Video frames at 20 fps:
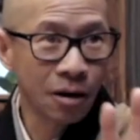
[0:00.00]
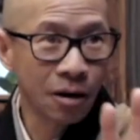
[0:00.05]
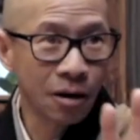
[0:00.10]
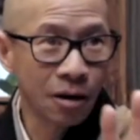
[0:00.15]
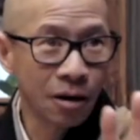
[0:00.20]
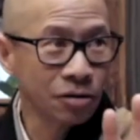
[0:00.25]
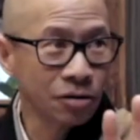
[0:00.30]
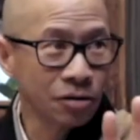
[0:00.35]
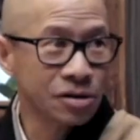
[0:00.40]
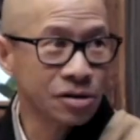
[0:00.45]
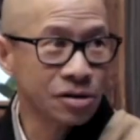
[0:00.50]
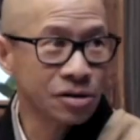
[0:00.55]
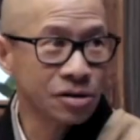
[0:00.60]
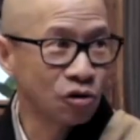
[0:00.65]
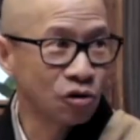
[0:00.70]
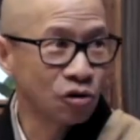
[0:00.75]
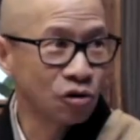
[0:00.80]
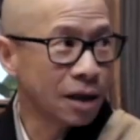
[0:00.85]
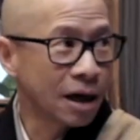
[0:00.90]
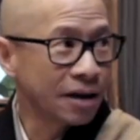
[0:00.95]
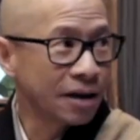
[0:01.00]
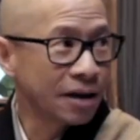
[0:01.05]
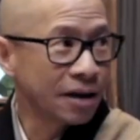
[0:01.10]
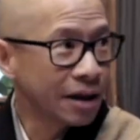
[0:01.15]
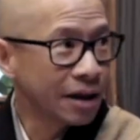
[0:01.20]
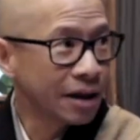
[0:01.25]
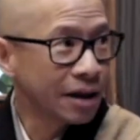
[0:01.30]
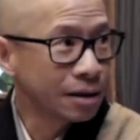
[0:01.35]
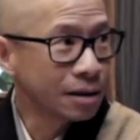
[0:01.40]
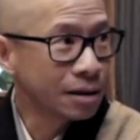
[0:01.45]
then appears, and
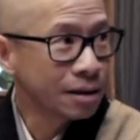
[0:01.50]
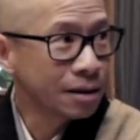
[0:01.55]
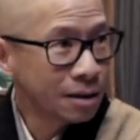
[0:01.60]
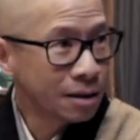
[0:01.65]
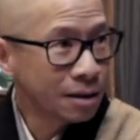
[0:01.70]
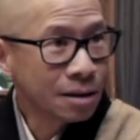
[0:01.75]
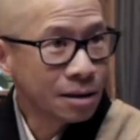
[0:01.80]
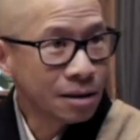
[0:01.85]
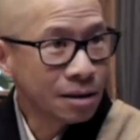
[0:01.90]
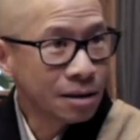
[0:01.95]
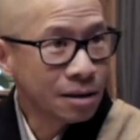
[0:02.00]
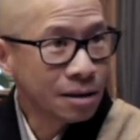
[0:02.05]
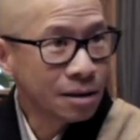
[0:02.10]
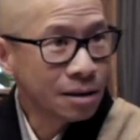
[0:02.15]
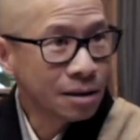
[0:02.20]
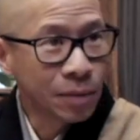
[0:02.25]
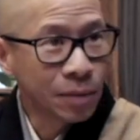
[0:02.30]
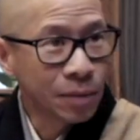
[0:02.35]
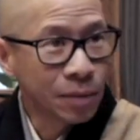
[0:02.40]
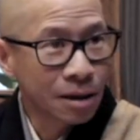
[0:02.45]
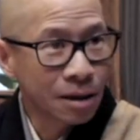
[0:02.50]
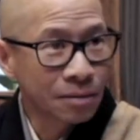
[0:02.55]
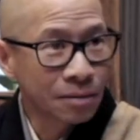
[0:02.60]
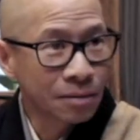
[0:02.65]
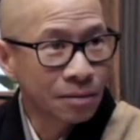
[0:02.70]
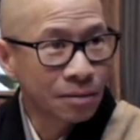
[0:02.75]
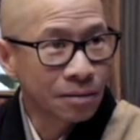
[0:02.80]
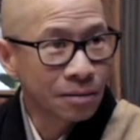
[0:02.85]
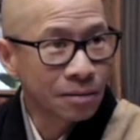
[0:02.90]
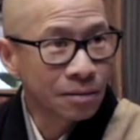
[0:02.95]
your life then
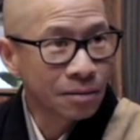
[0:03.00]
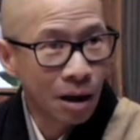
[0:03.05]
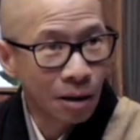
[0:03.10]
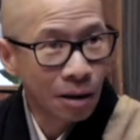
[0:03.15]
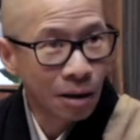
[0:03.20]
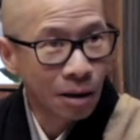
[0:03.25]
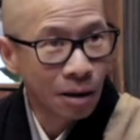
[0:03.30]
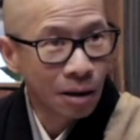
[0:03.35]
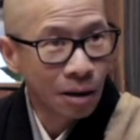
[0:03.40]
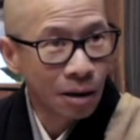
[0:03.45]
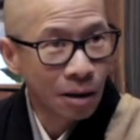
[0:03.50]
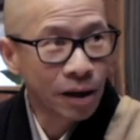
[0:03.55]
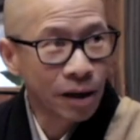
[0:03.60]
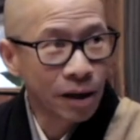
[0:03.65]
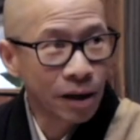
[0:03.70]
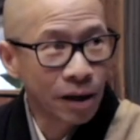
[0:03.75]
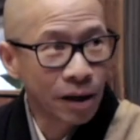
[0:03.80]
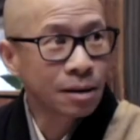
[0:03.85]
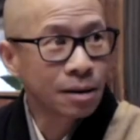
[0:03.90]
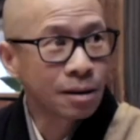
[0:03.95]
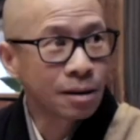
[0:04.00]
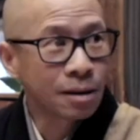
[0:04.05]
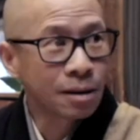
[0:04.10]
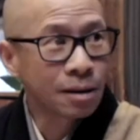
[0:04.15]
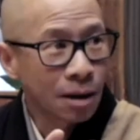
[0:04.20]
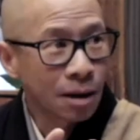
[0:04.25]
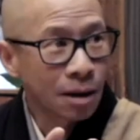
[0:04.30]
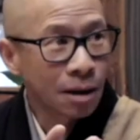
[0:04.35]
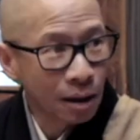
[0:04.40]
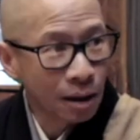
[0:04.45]
becomes buoyant,
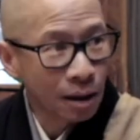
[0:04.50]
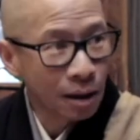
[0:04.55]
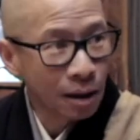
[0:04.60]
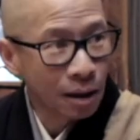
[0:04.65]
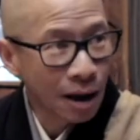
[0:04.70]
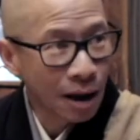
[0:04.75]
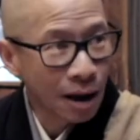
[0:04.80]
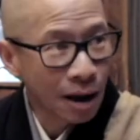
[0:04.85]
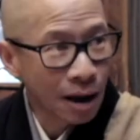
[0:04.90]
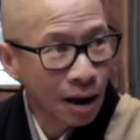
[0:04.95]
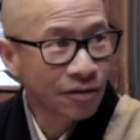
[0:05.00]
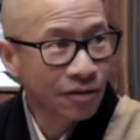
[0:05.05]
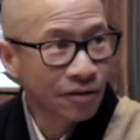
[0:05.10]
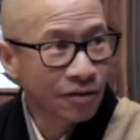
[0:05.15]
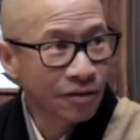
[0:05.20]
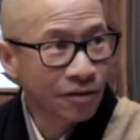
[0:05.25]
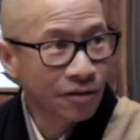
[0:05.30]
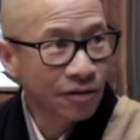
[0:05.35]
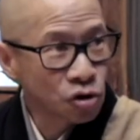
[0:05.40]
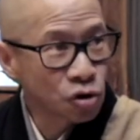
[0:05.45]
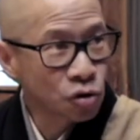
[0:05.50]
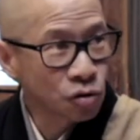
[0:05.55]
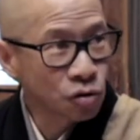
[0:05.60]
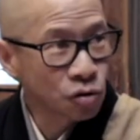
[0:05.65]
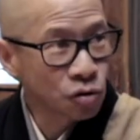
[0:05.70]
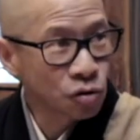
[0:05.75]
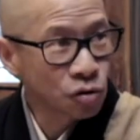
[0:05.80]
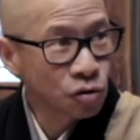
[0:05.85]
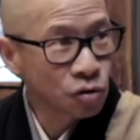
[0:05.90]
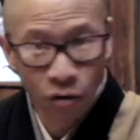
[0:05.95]
alive, and
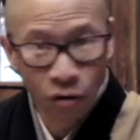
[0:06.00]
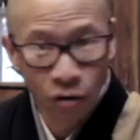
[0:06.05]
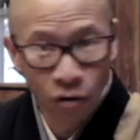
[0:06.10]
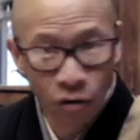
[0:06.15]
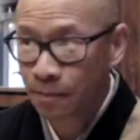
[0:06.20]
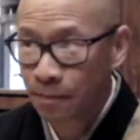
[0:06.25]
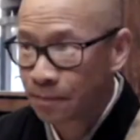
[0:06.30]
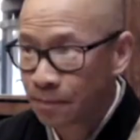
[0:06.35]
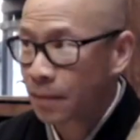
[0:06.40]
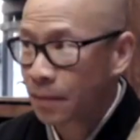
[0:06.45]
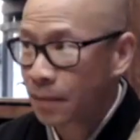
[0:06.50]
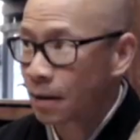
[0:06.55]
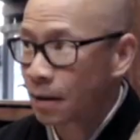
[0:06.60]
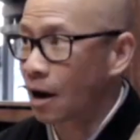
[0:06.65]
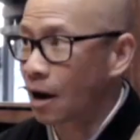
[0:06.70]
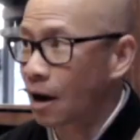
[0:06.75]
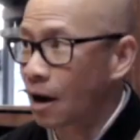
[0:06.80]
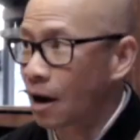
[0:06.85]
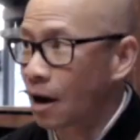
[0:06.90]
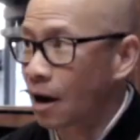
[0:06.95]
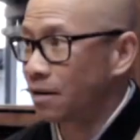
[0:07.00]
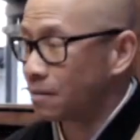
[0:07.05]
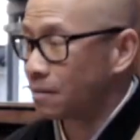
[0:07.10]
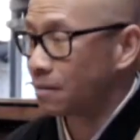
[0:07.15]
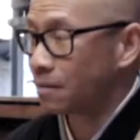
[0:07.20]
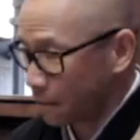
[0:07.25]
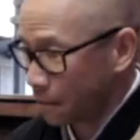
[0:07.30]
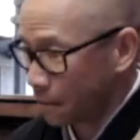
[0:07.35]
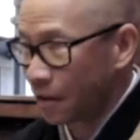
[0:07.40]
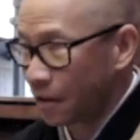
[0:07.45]
then truthful,
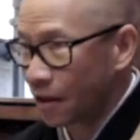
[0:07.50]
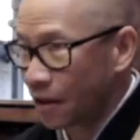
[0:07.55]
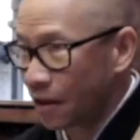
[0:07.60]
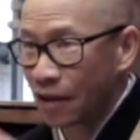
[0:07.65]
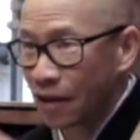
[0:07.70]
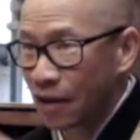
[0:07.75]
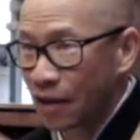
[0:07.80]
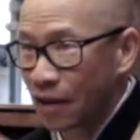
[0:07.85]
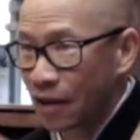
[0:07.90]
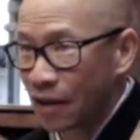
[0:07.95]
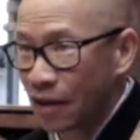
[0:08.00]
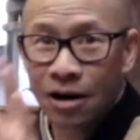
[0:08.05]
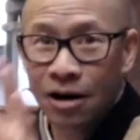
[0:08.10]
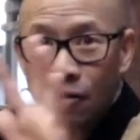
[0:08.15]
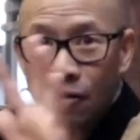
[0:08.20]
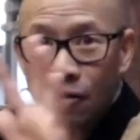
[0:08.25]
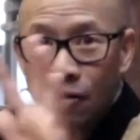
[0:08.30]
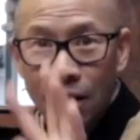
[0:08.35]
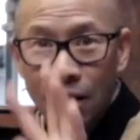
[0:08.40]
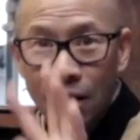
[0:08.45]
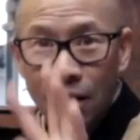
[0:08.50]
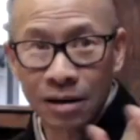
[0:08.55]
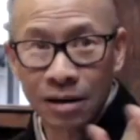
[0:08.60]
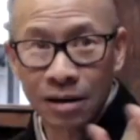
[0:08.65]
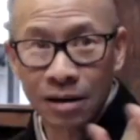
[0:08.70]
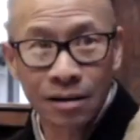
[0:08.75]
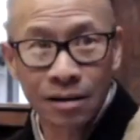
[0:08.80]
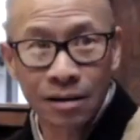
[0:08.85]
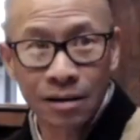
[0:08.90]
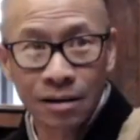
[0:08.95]
and then that's how
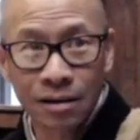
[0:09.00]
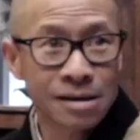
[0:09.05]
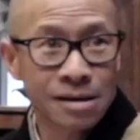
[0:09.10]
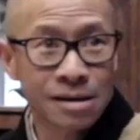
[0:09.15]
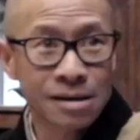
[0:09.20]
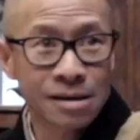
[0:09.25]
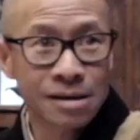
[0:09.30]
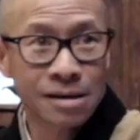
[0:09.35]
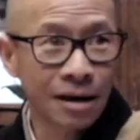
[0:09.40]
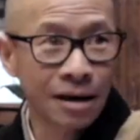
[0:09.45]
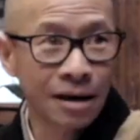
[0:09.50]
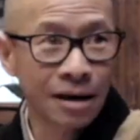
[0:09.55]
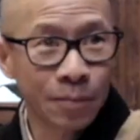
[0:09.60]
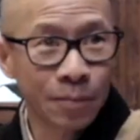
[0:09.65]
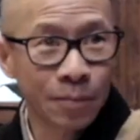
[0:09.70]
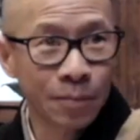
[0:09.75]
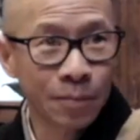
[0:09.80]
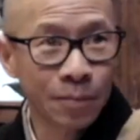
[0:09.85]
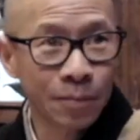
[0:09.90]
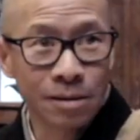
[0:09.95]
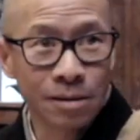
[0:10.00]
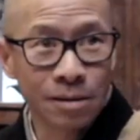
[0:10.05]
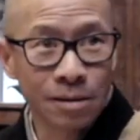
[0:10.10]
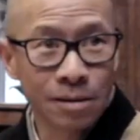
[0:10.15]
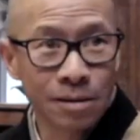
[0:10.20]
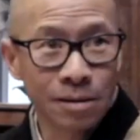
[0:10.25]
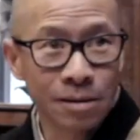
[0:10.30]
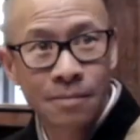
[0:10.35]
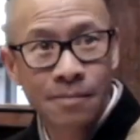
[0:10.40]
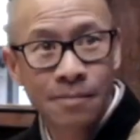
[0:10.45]
an enlightened society
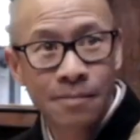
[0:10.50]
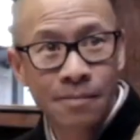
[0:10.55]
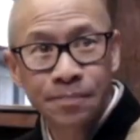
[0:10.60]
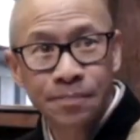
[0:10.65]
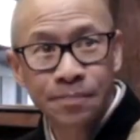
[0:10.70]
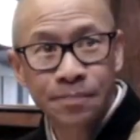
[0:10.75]
appears.